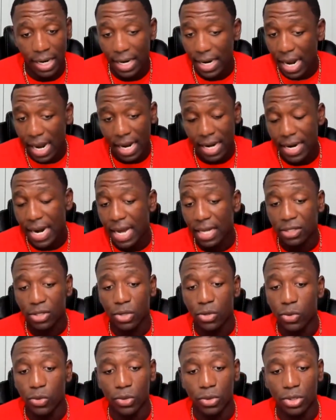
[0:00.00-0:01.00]
and that's
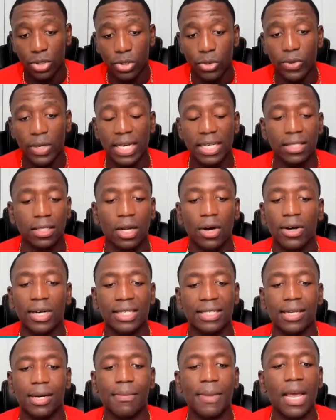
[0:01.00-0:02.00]
cool too, as long
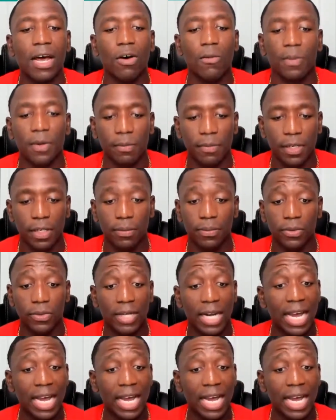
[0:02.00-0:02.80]
as I'm helping people.